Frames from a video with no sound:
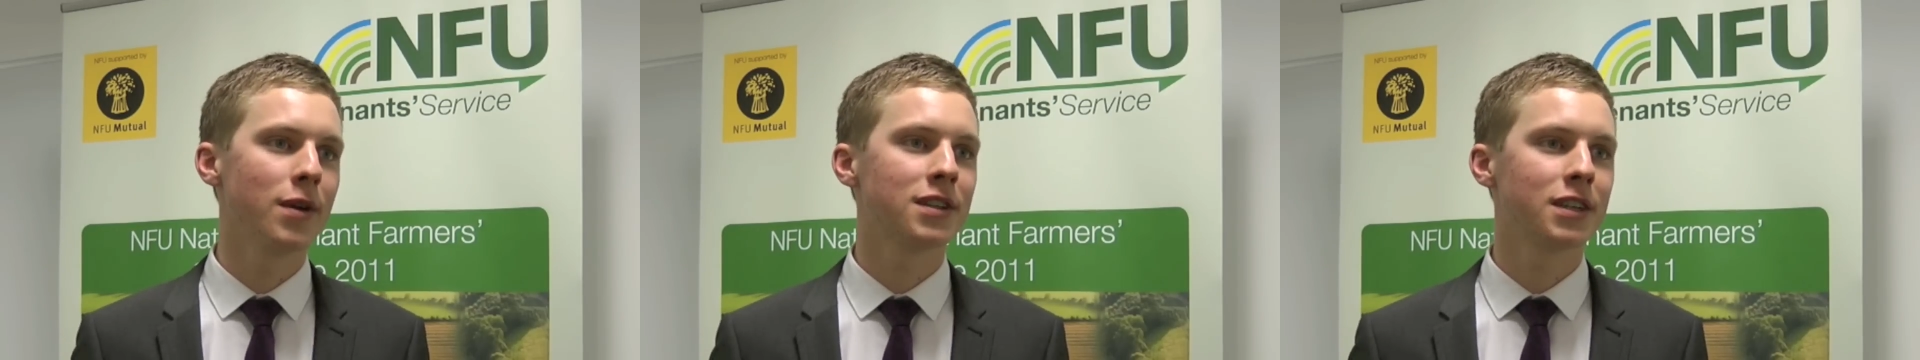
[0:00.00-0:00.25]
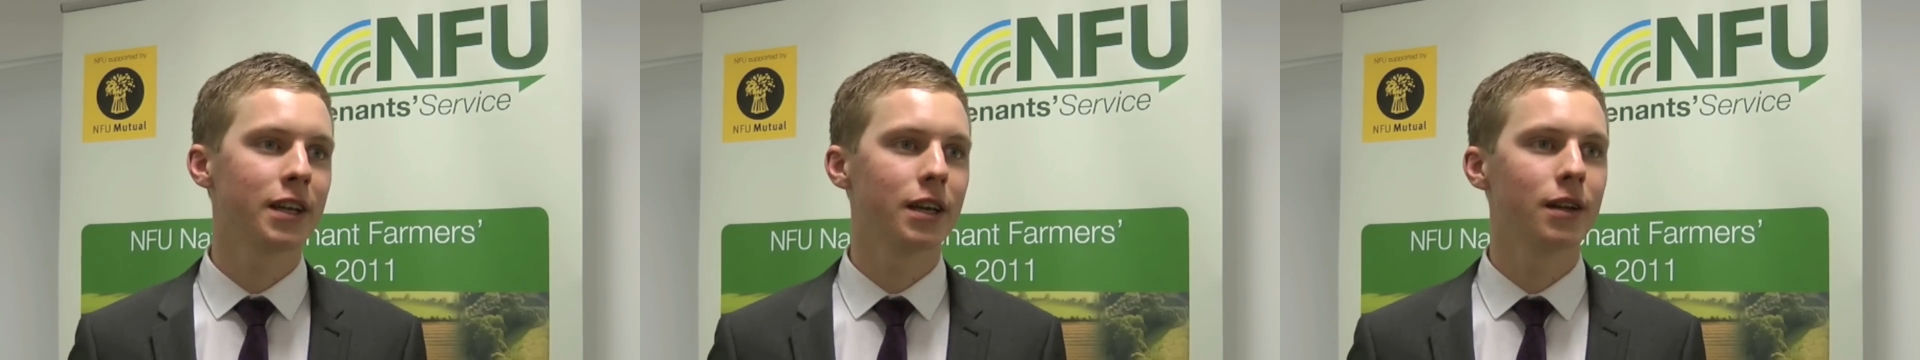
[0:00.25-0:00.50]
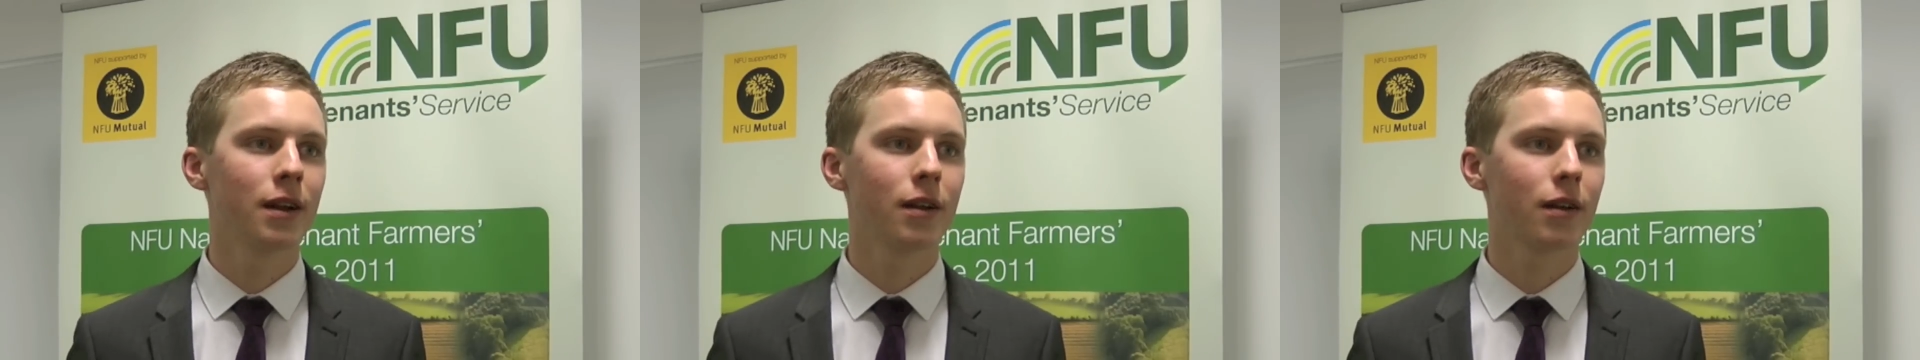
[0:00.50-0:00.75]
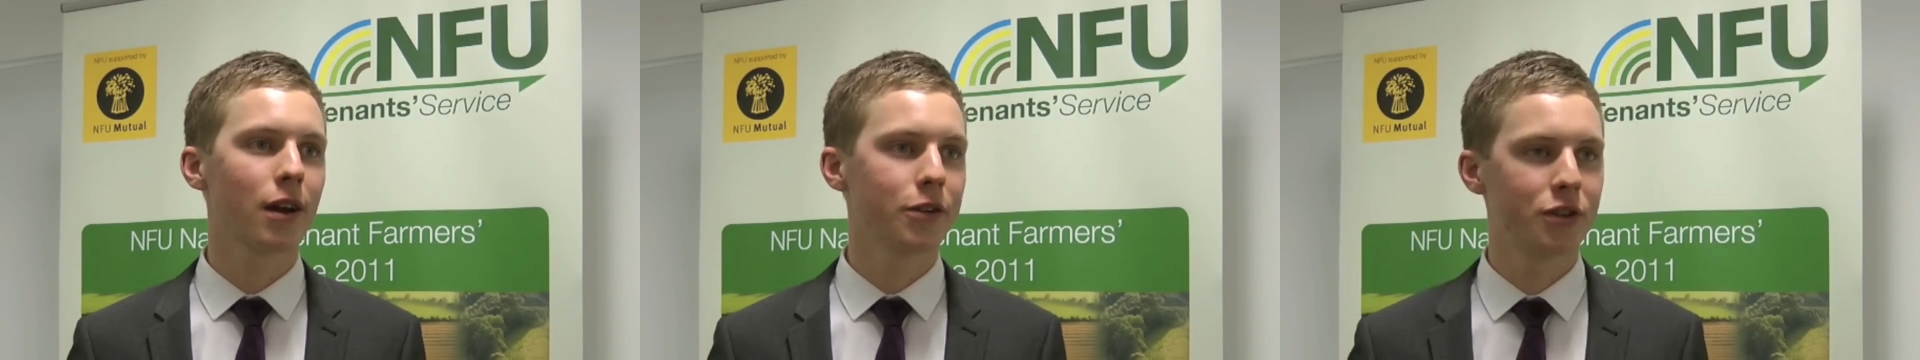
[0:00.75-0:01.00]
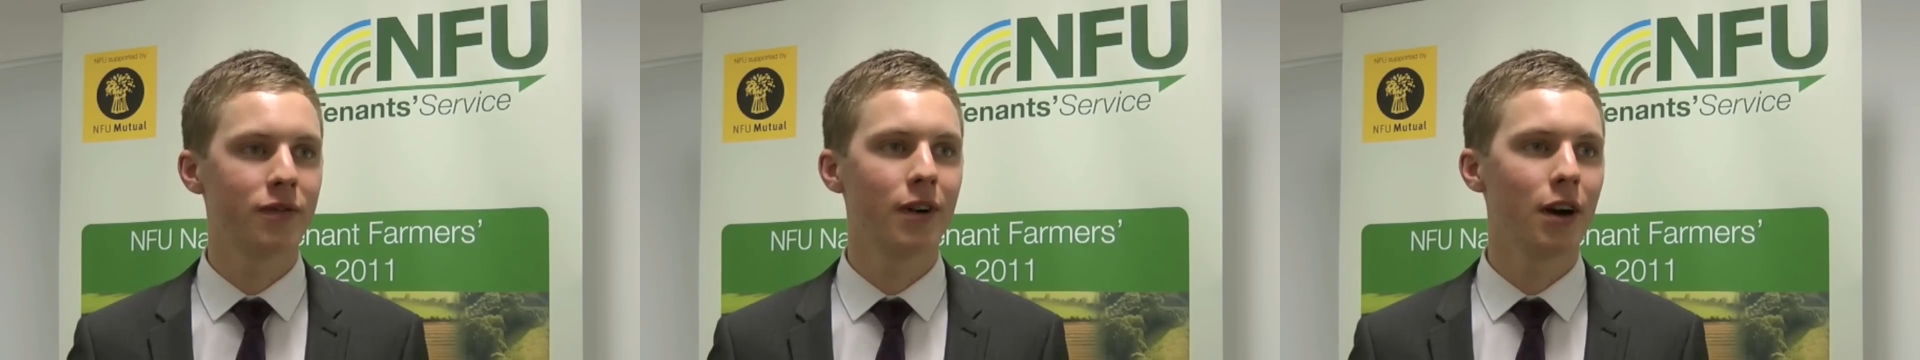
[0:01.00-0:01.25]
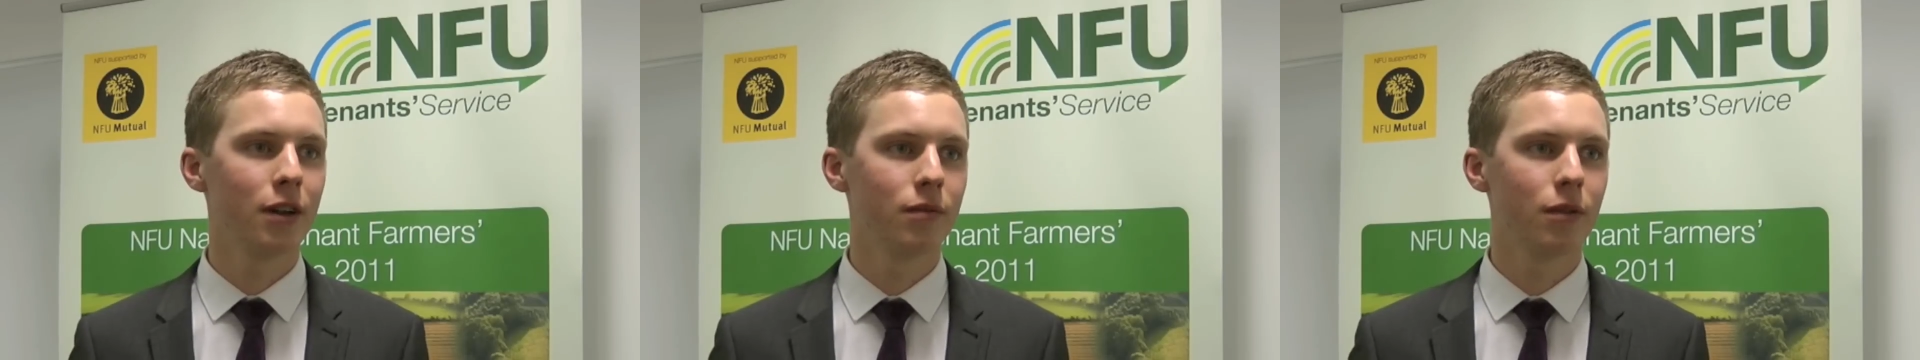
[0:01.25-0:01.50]
BBC and Country
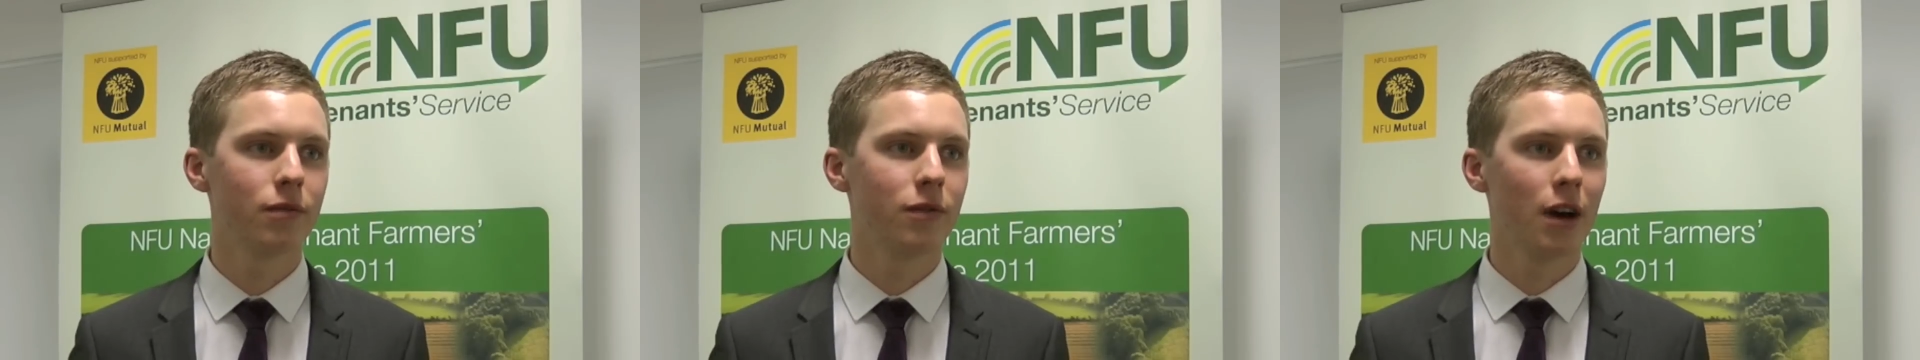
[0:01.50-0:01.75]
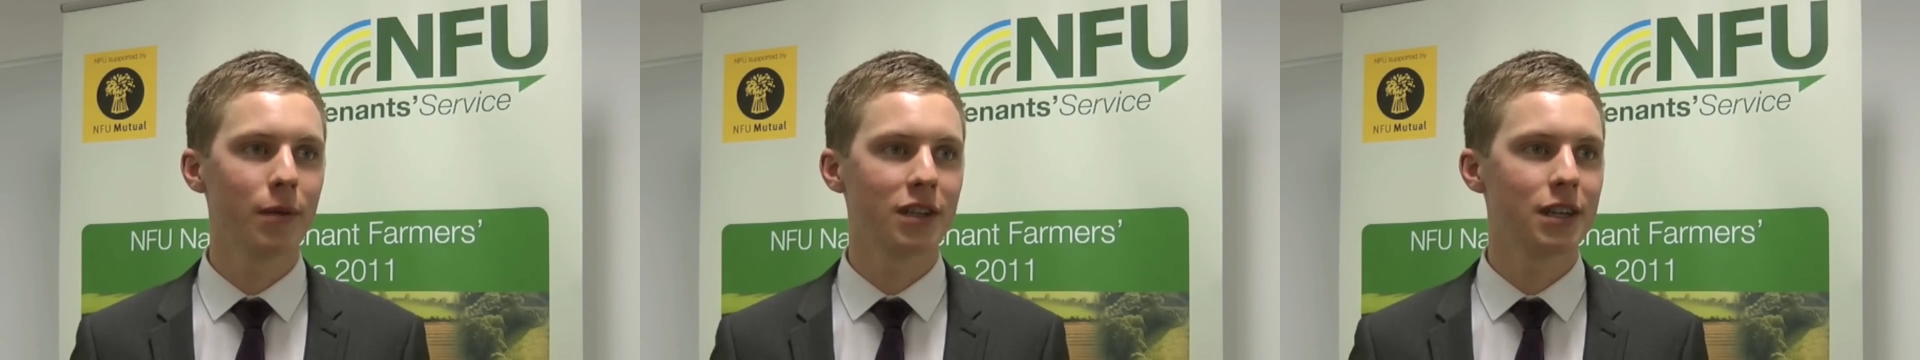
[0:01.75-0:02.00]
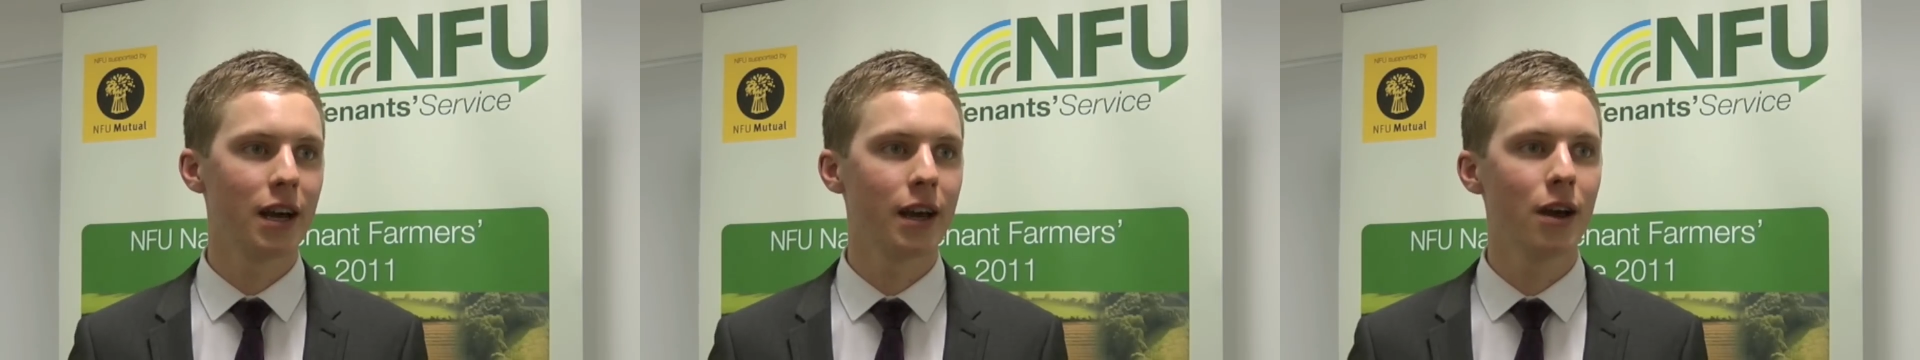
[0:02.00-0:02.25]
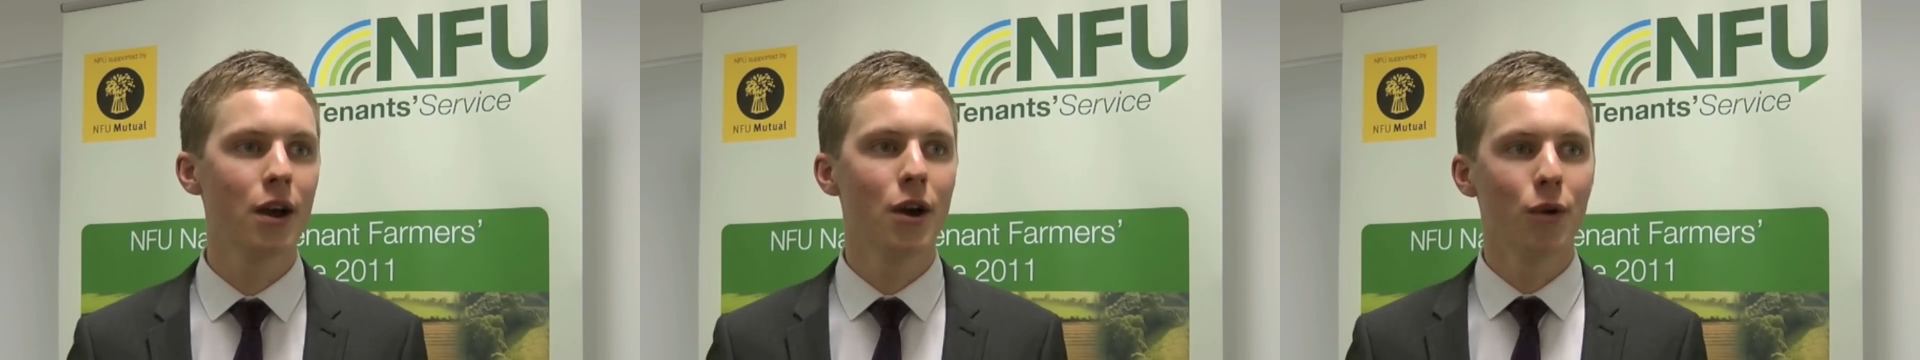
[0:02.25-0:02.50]
Farm and Farming Today,